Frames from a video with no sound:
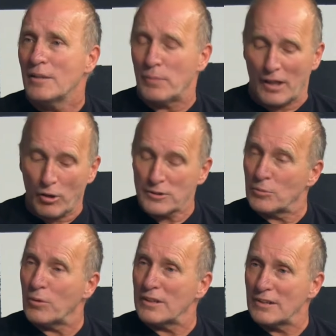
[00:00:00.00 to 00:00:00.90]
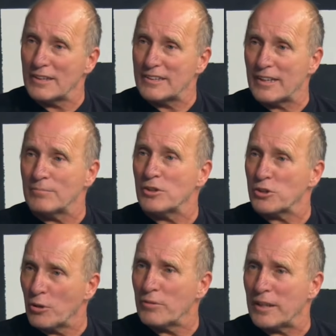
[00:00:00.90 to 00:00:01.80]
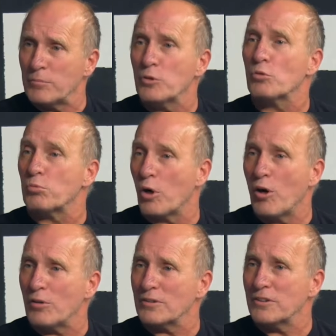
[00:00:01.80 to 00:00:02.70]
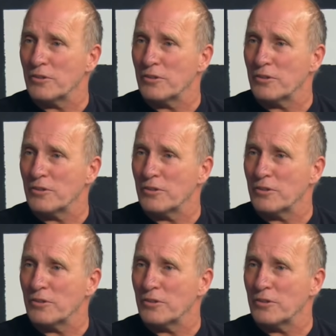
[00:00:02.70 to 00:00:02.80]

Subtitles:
But I also wanted to let them, show them, you're wrong.